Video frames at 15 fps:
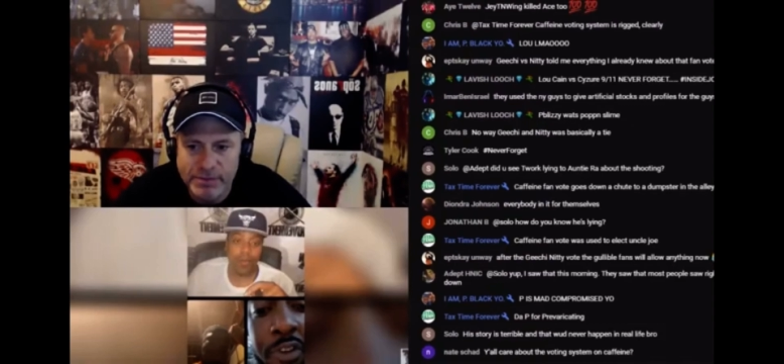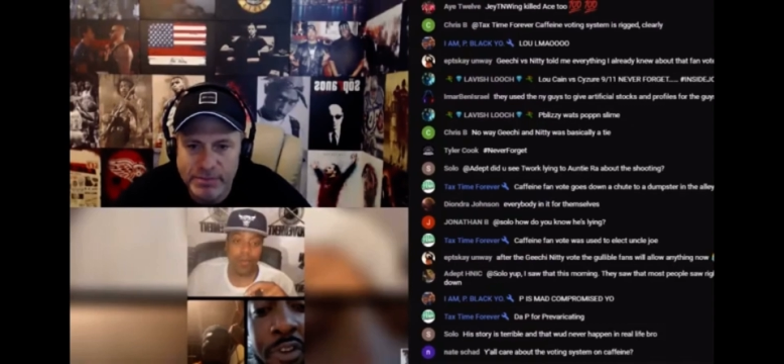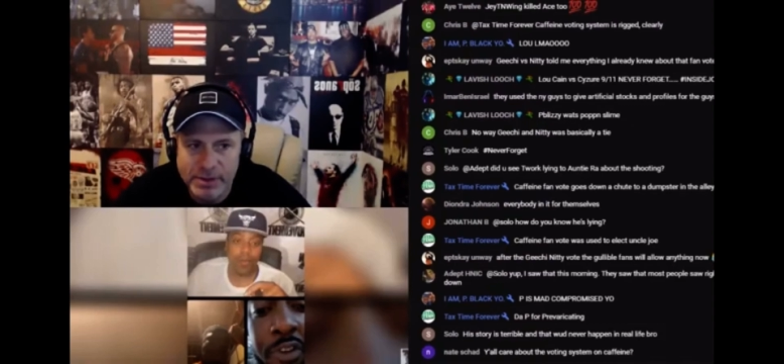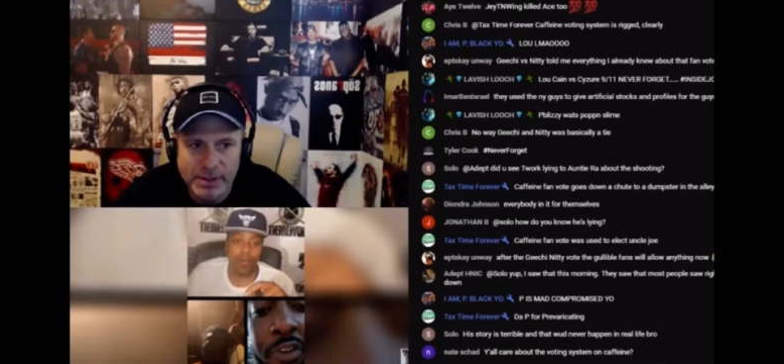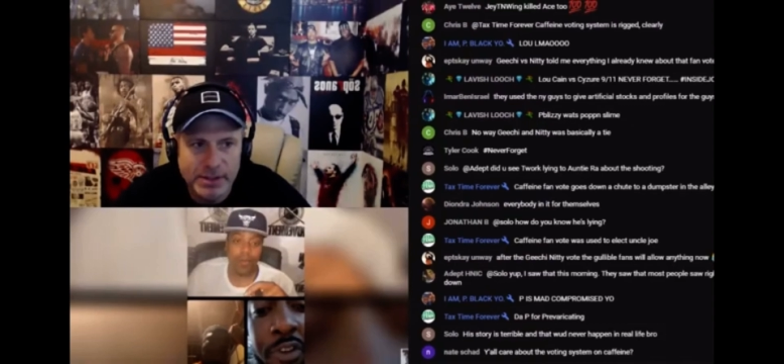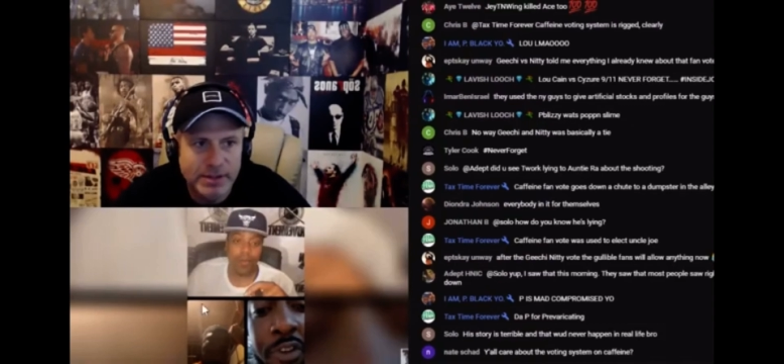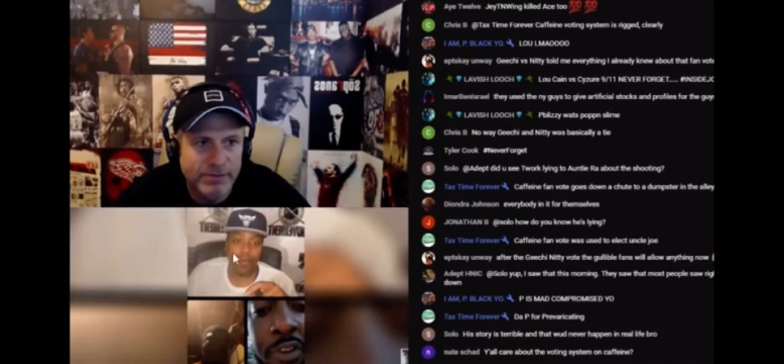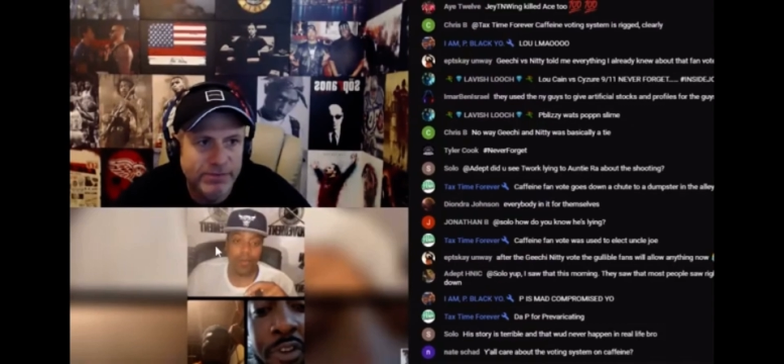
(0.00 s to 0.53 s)

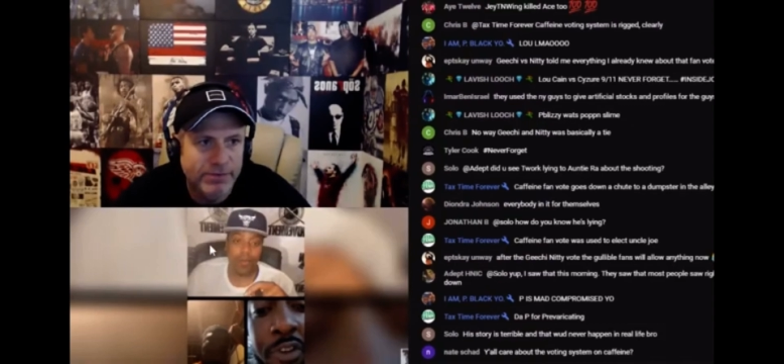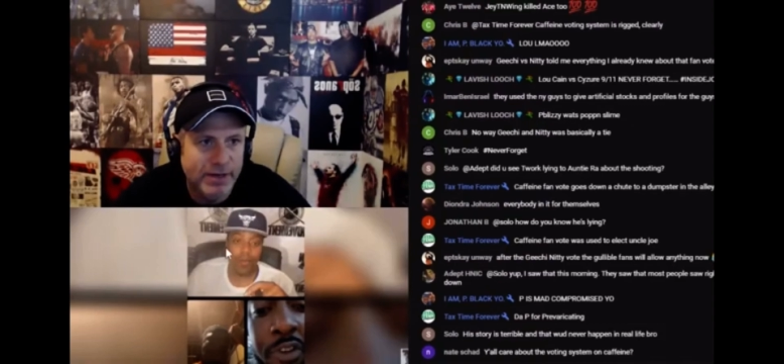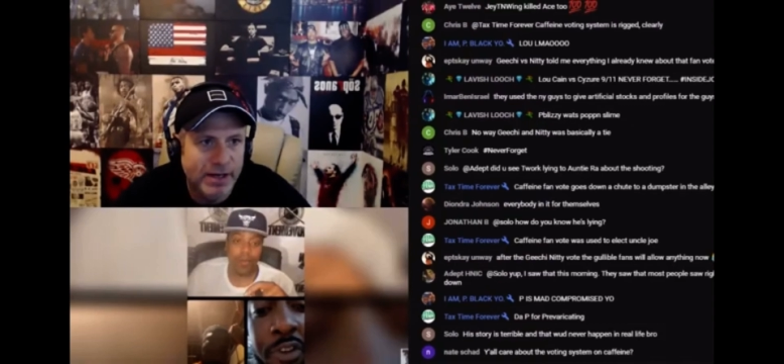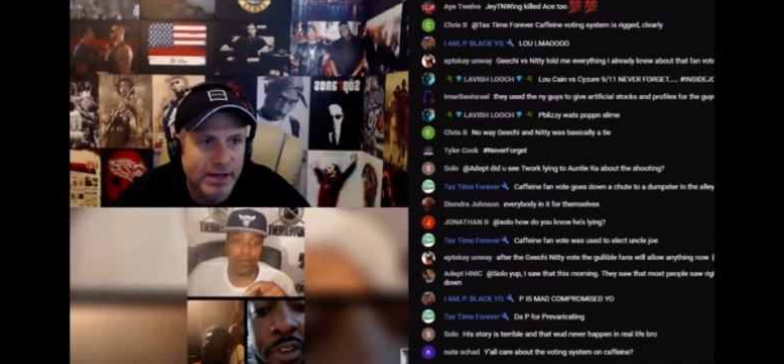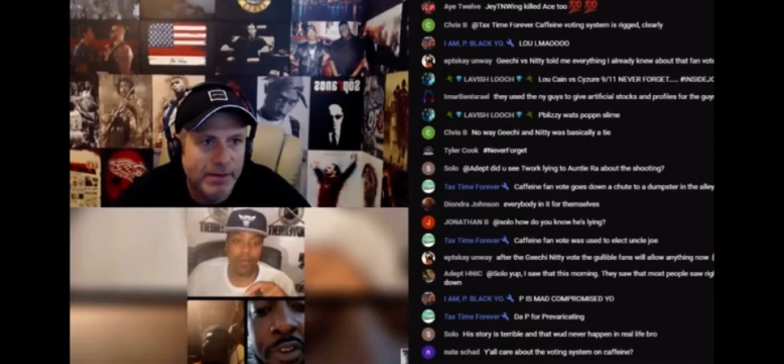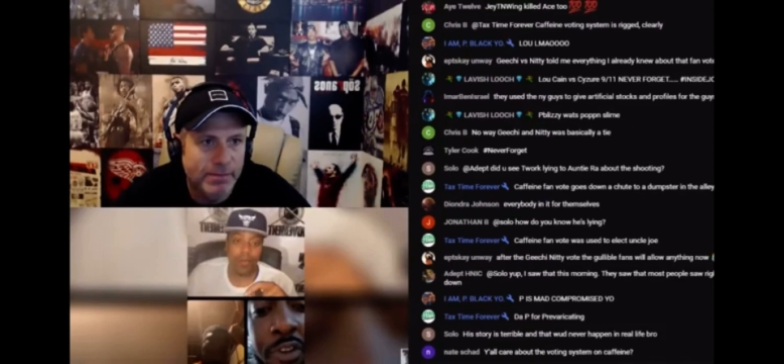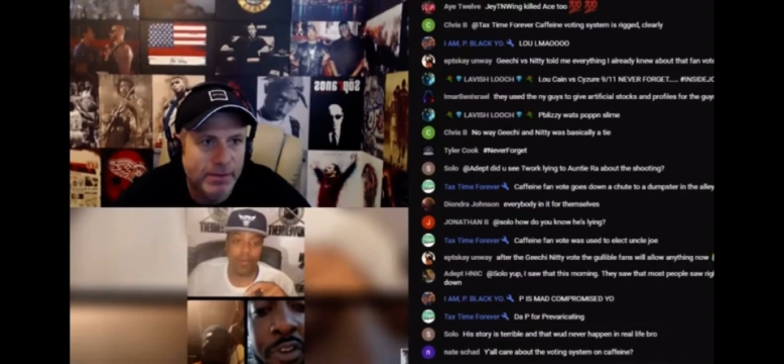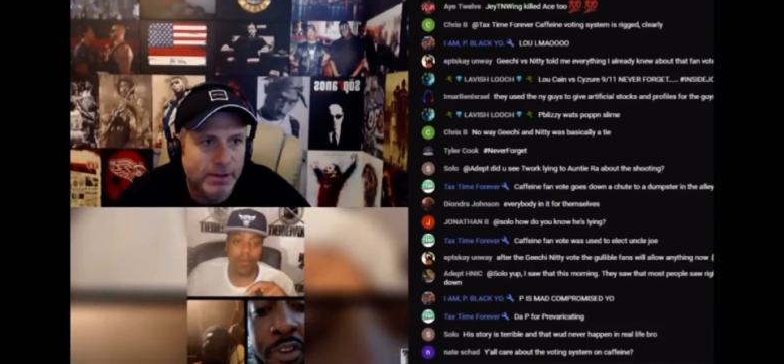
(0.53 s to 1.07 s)
minutes of
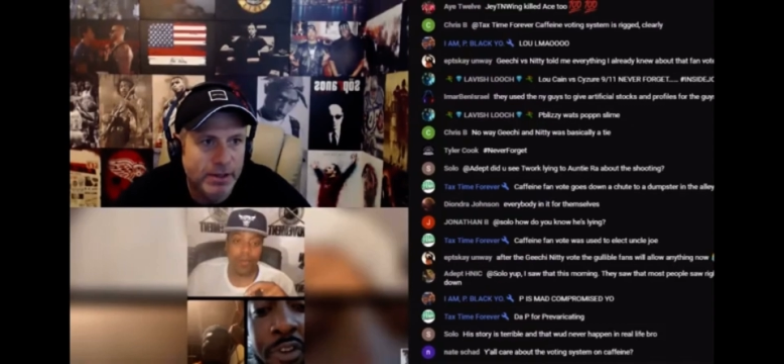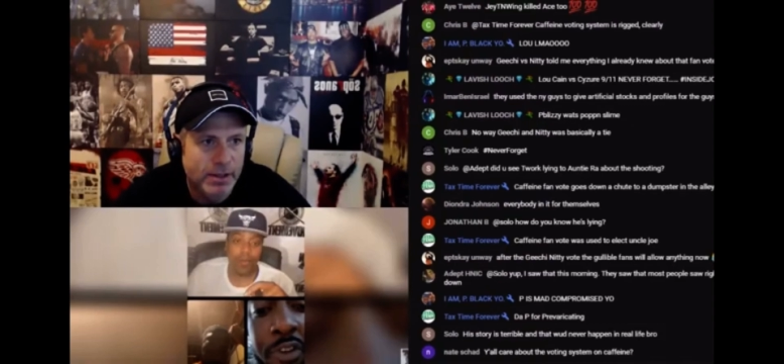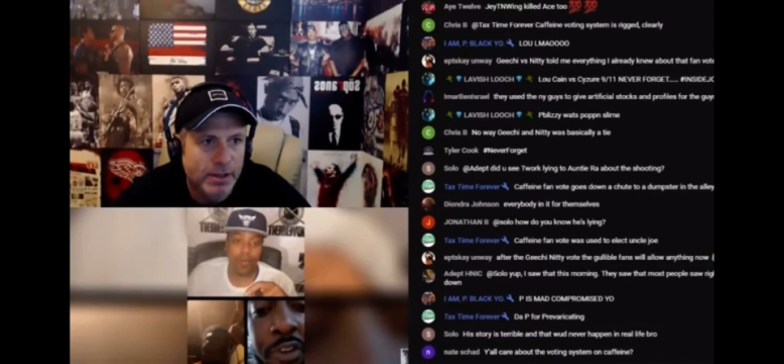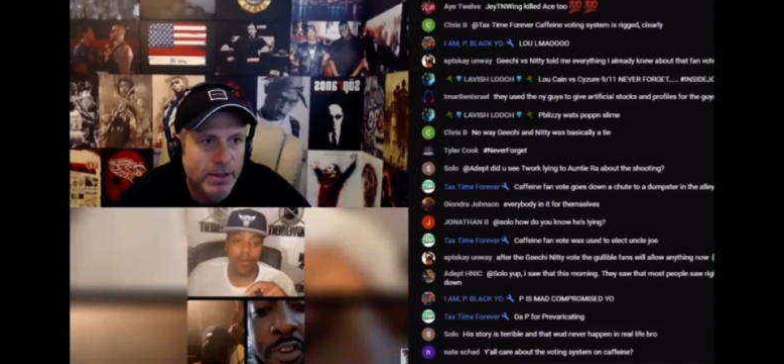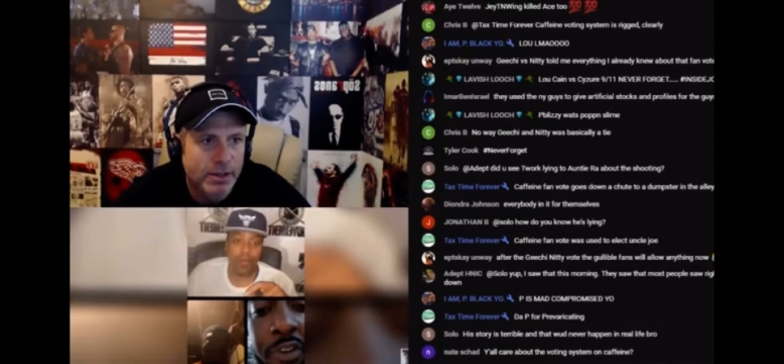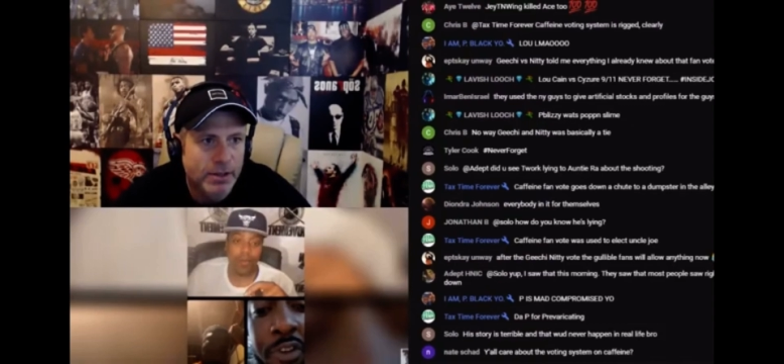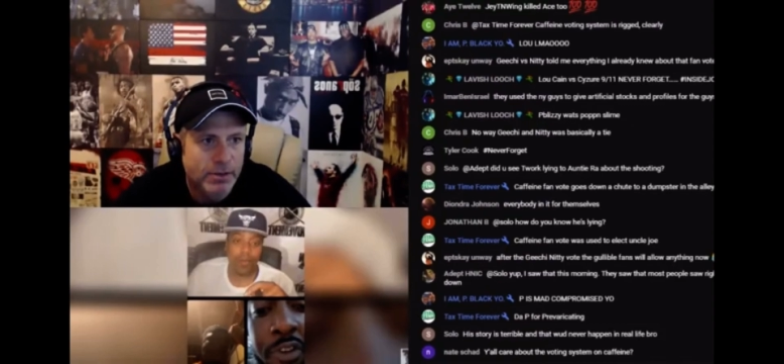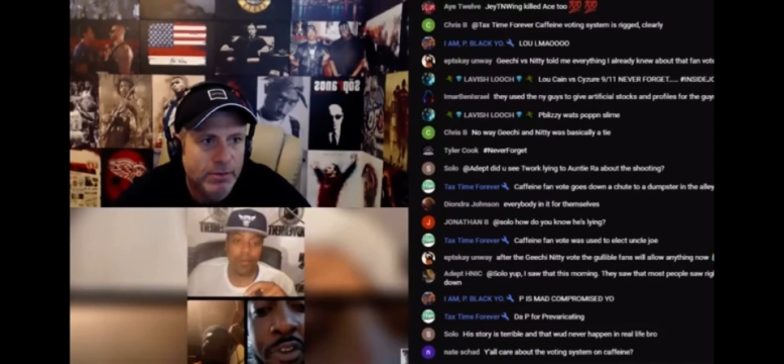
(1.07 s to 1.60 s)
fame,
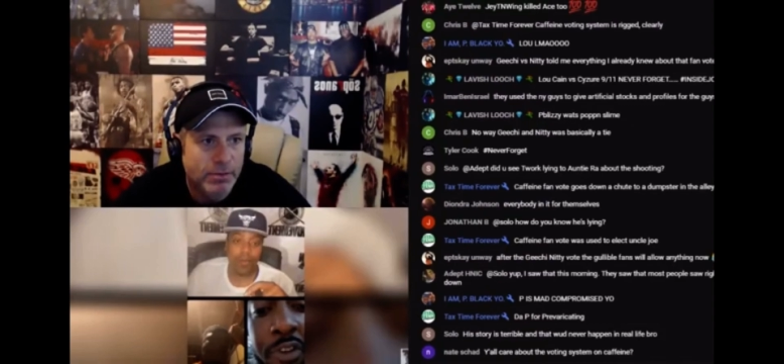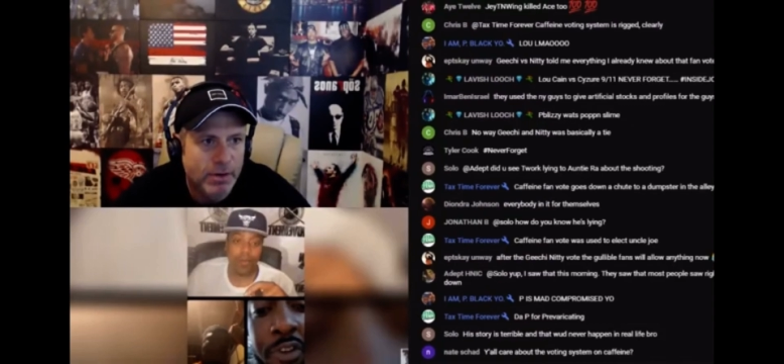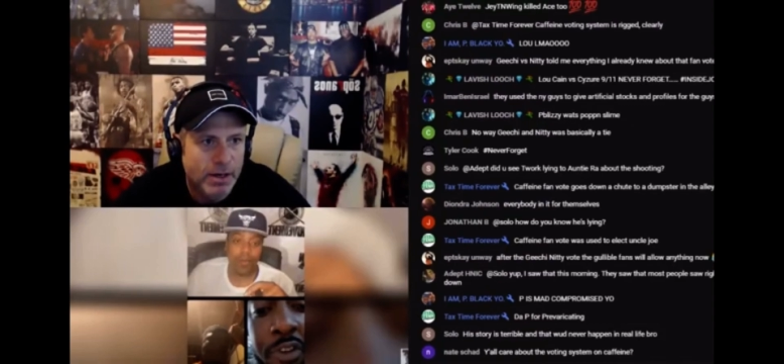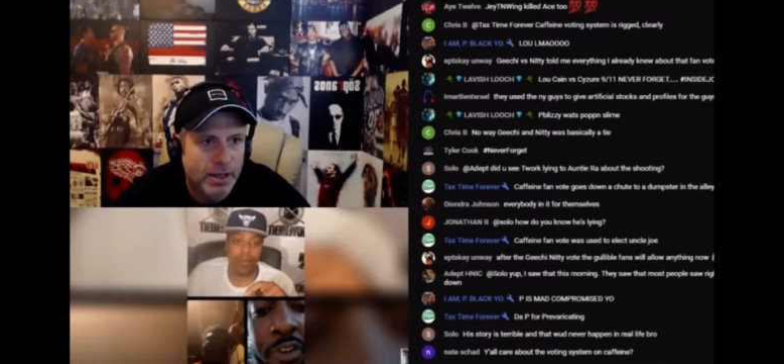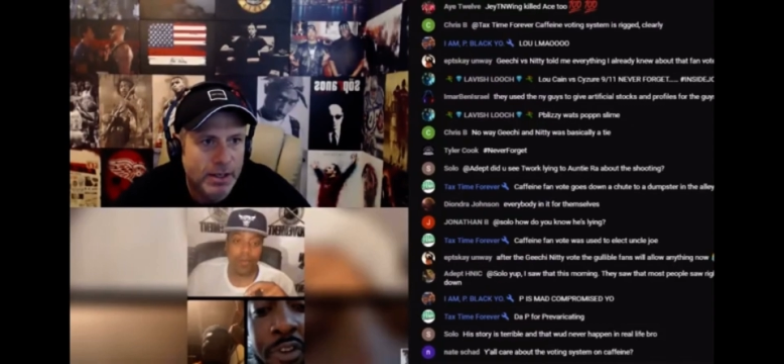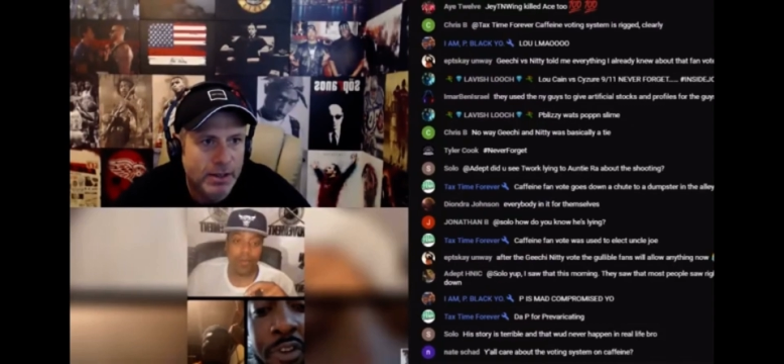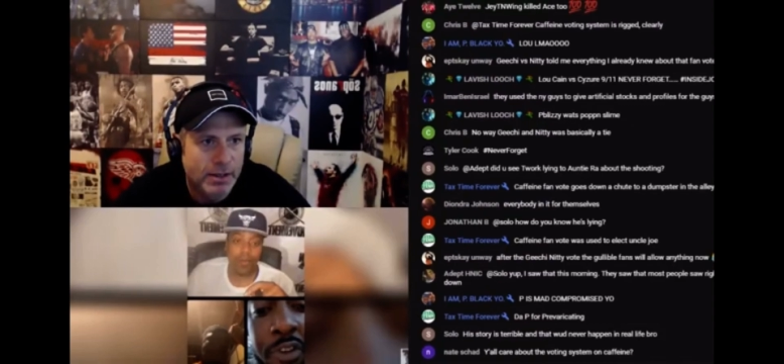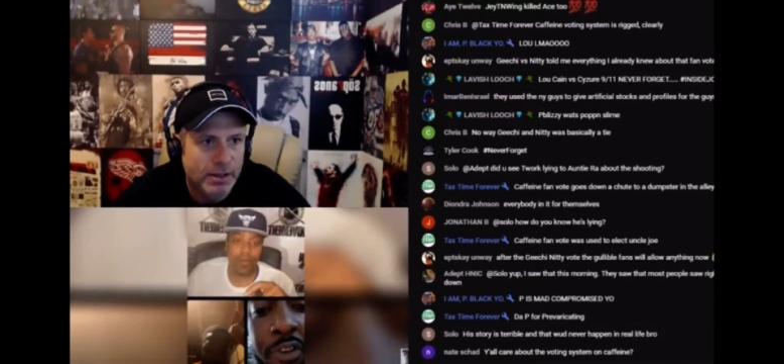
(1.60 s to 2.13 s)
right?